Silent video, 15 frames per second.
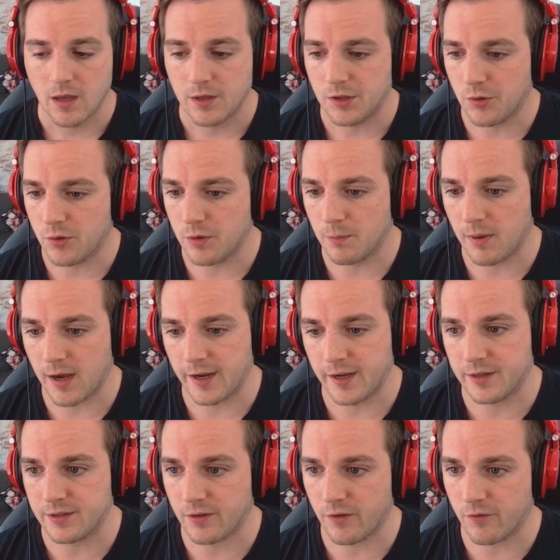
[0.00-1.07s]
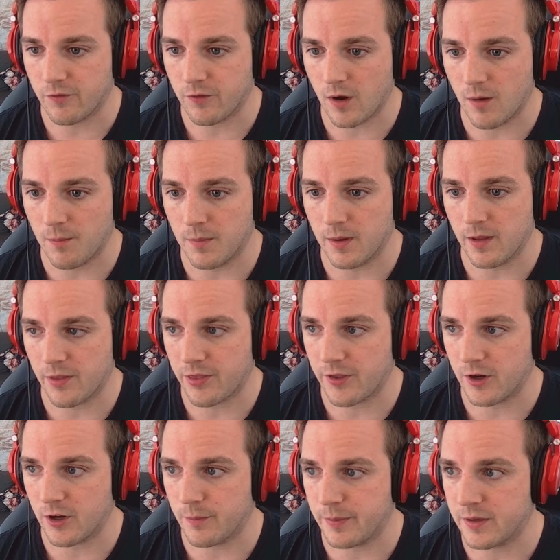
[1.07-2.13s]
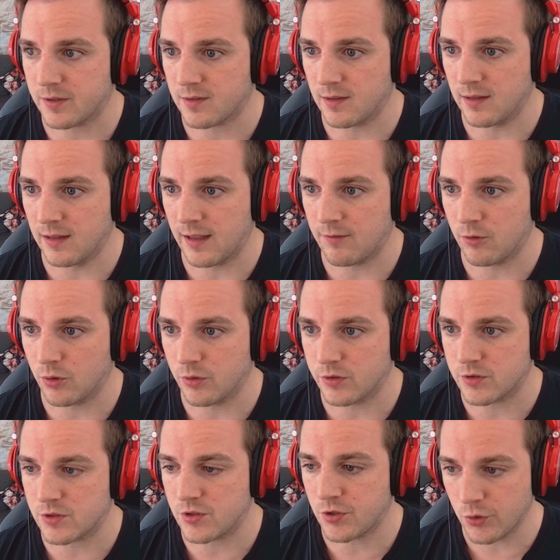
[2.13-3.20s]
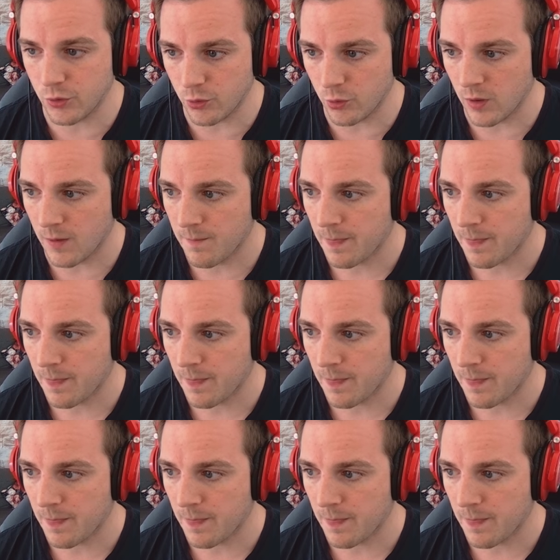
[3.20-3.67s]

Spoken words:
You can buy it from Therapist level 2